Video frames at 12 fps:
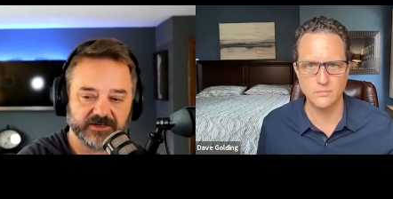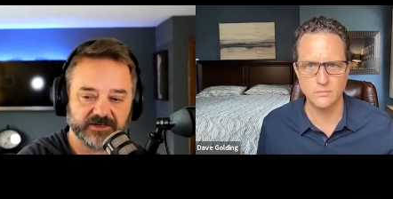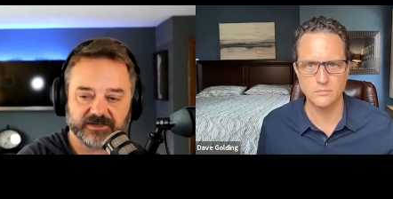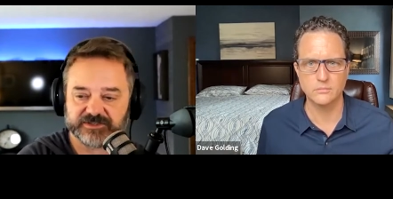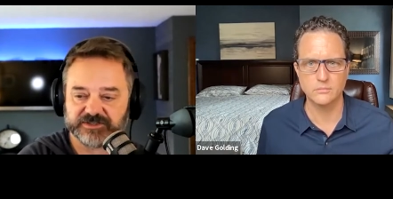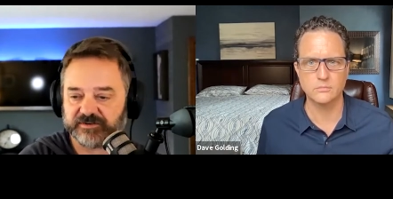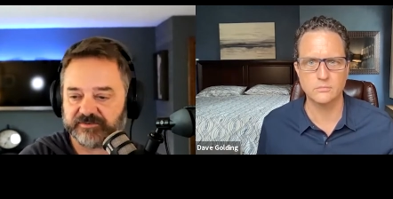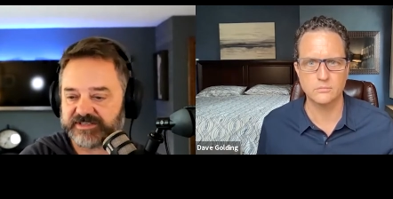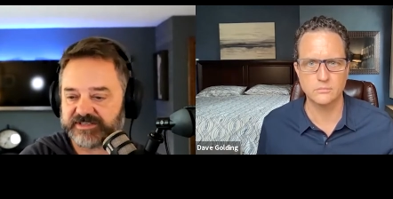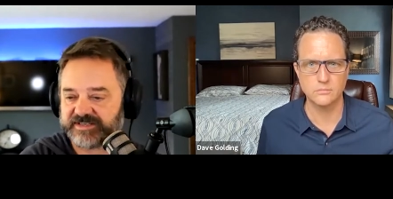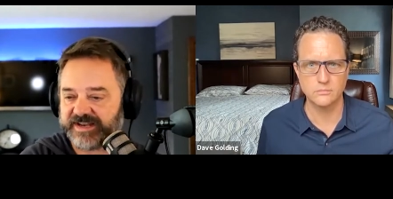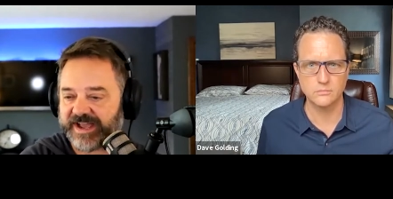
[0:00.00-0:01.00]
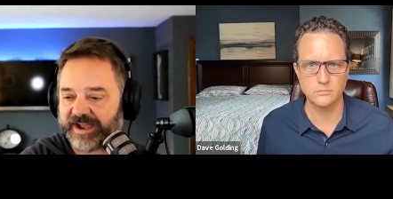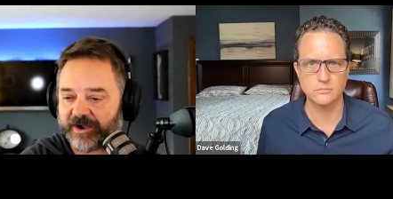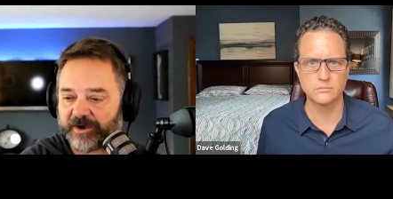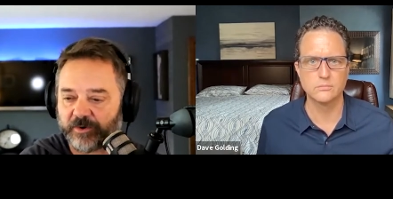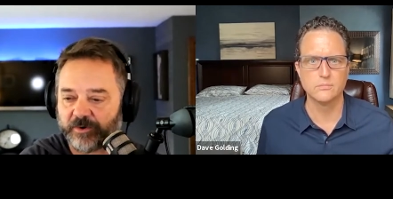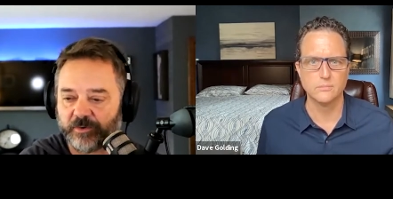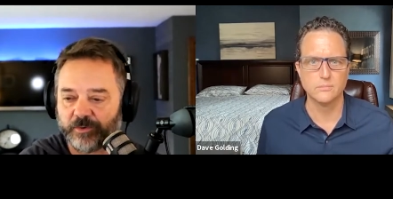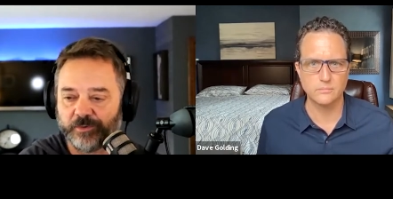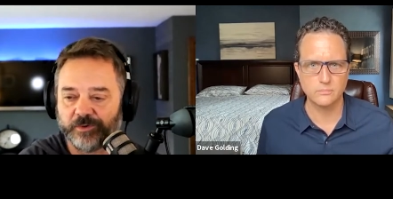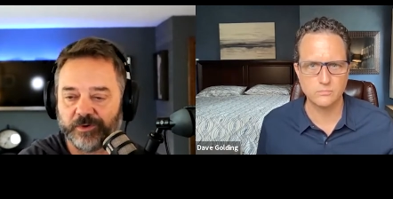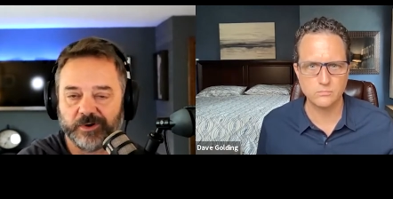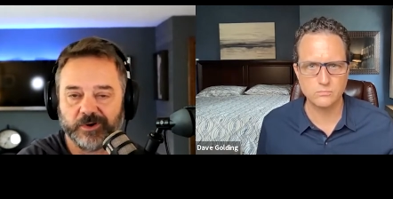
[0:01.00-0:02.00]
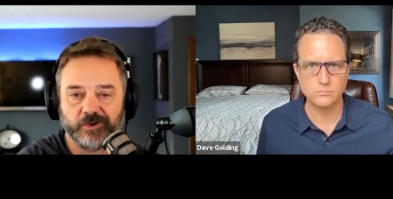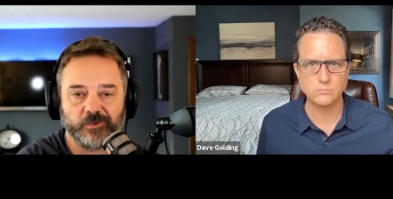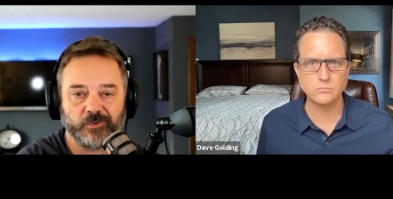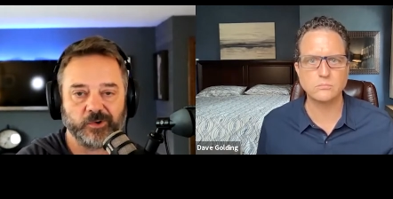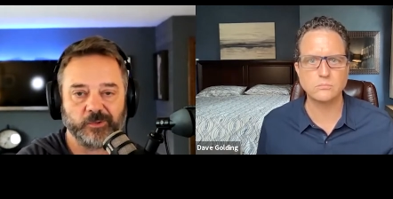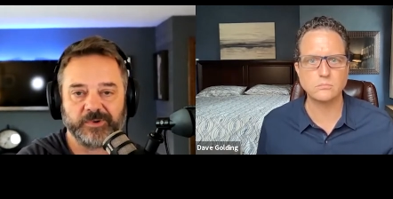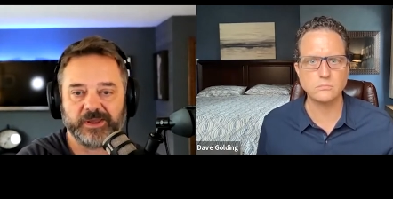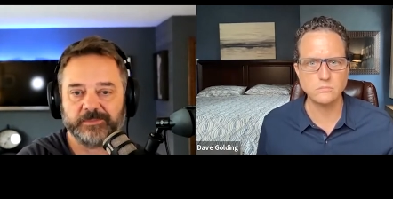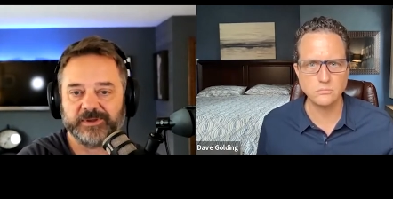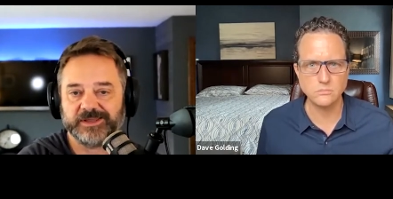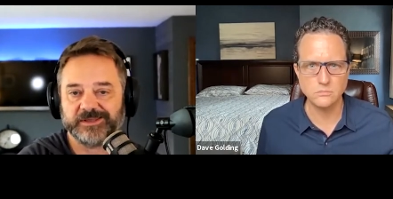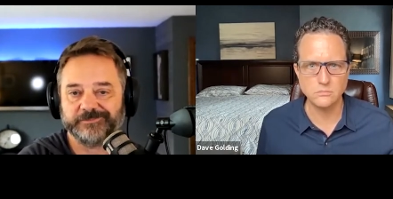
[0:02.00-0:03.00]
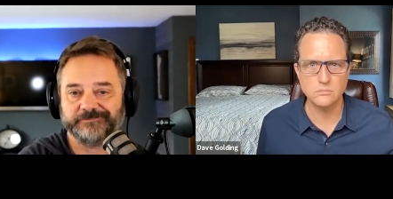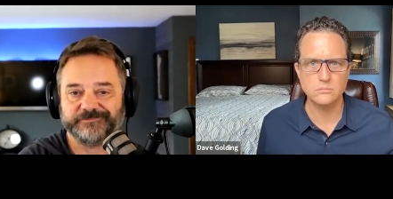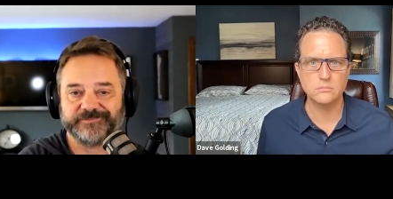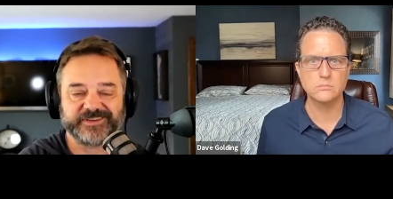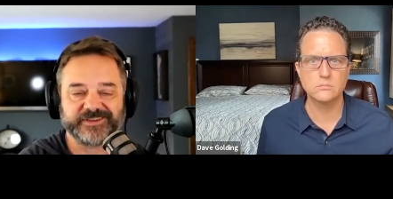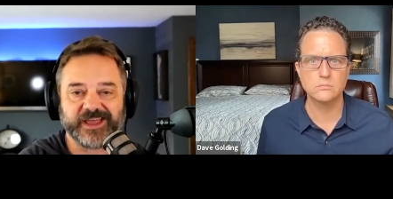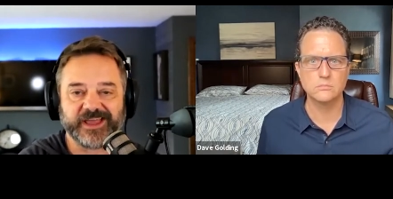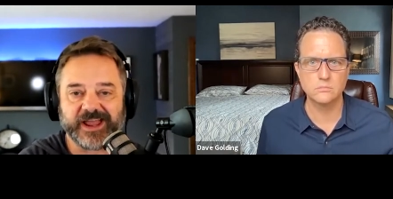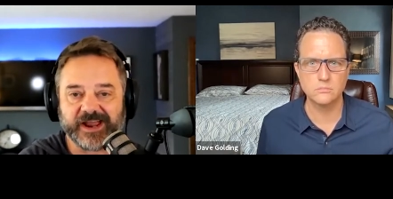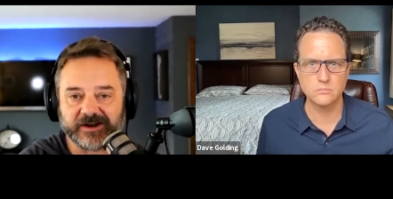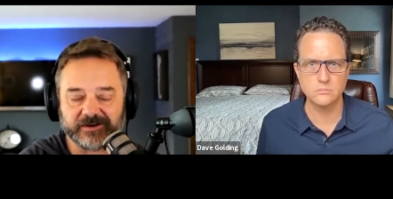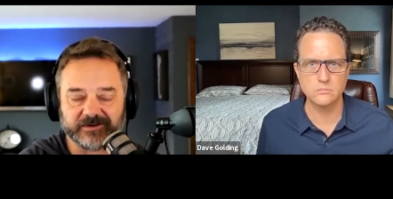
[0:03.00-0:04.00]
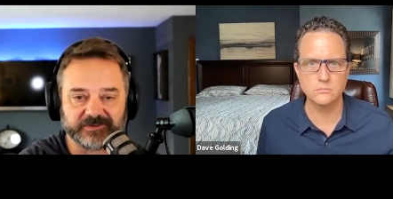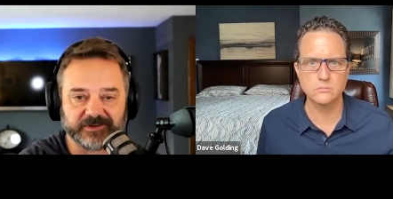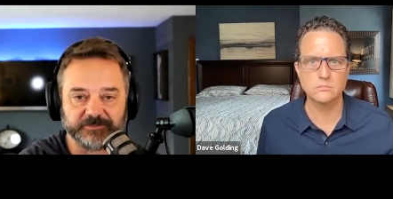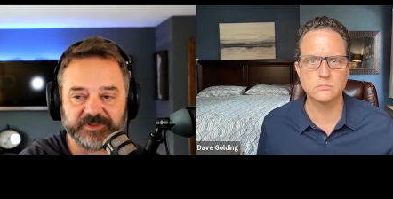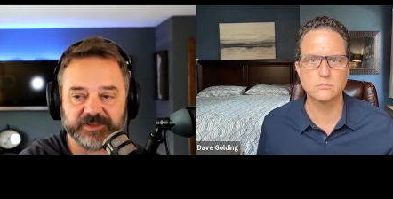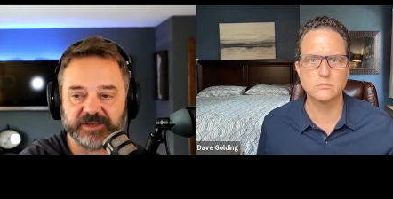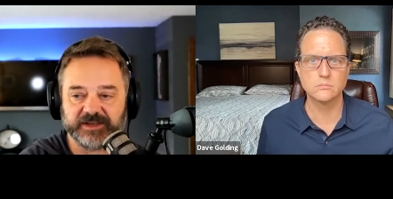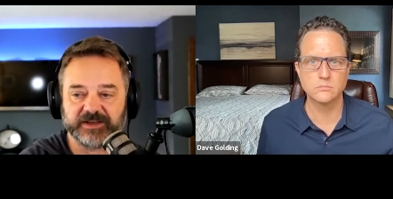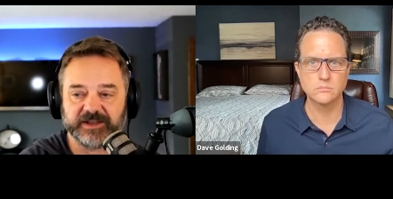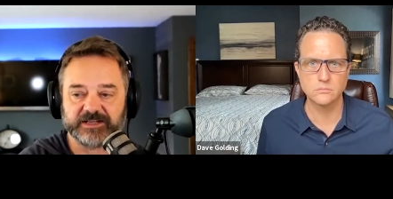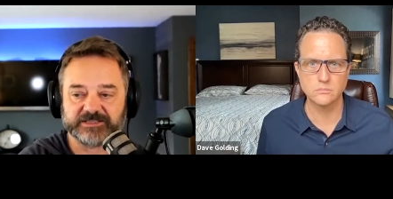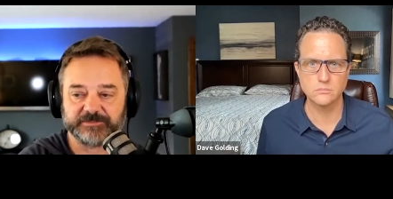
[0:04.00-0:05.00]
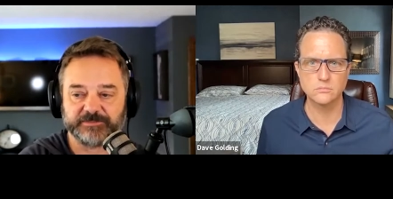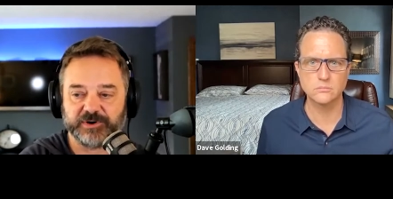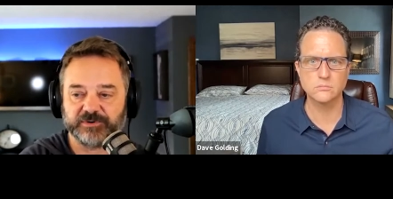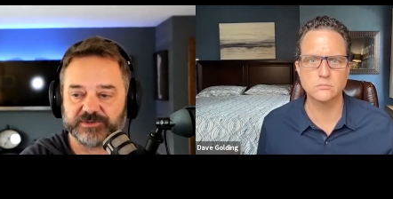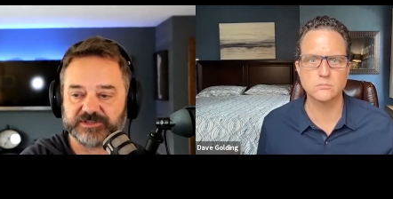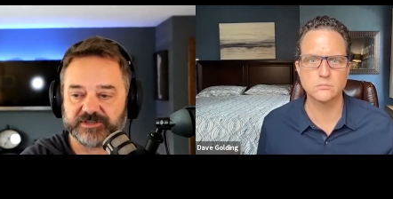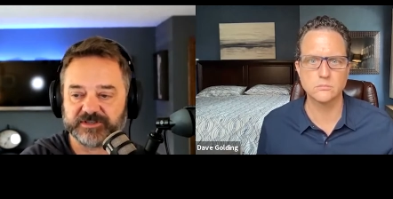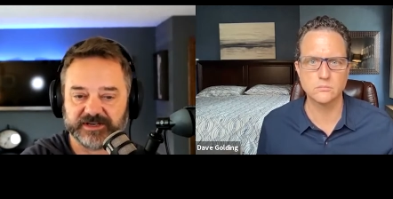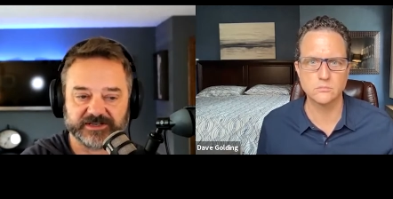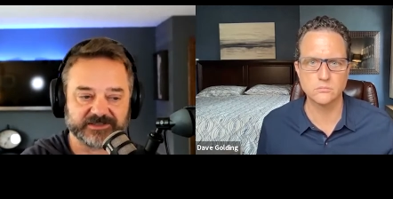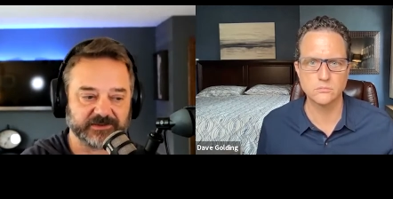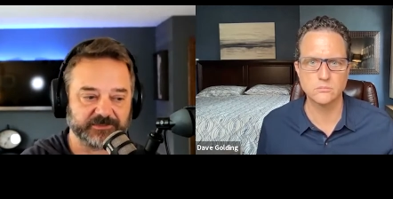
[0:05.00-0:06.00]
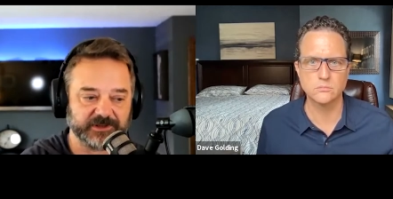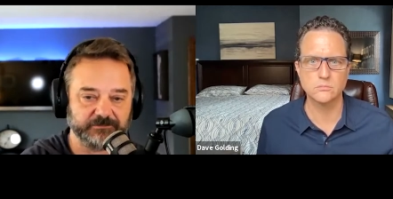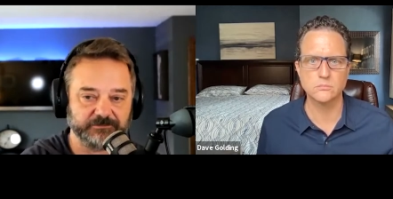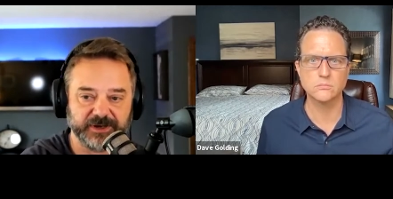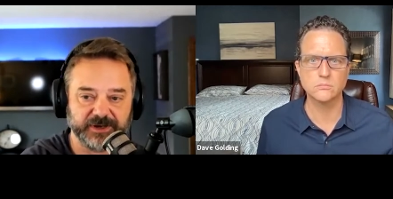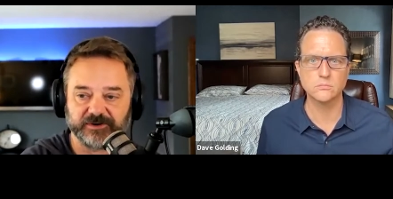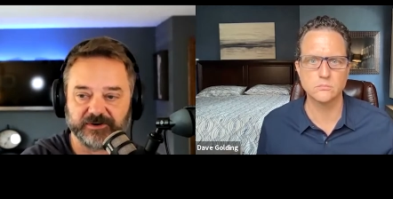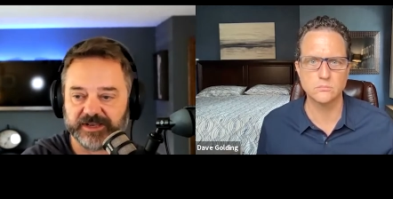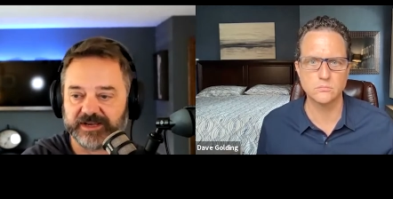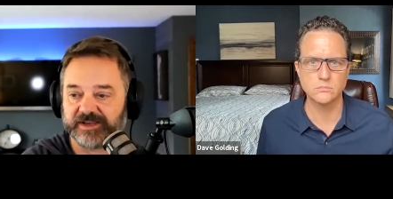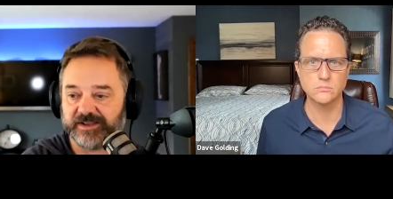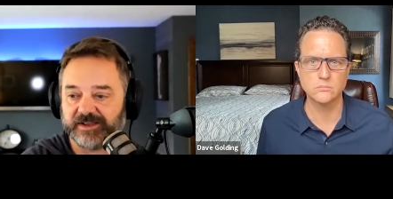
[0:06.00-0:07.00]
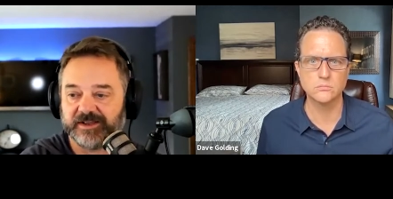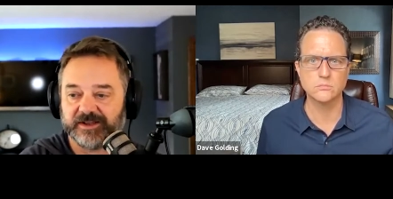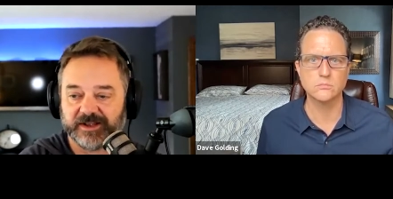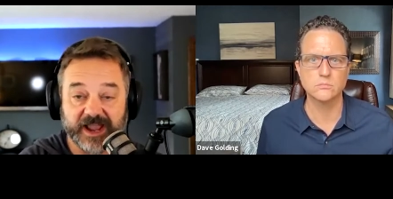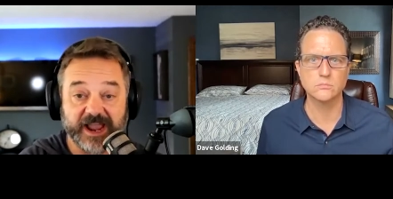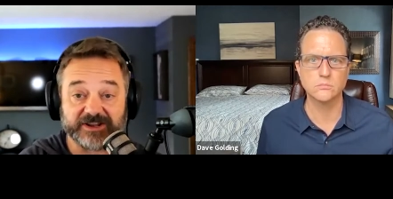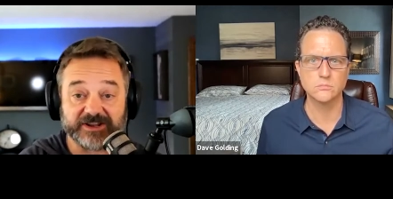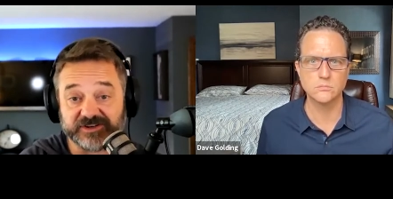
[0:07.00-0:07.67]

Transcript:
Speaker 1: ServiceNow or maybe Slack or something, as opposed to like something bigger like Azure